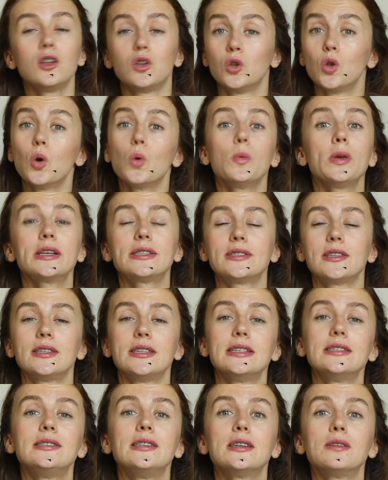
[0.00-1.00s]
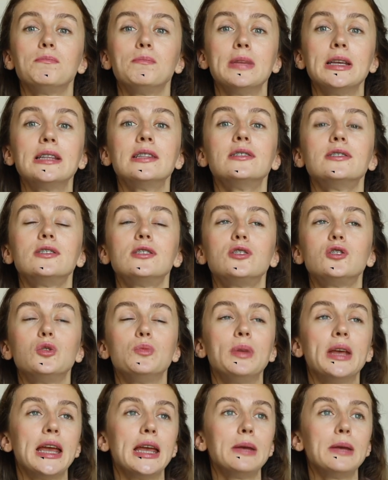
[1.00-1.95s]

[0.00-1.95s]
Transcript: knowing statistics means to be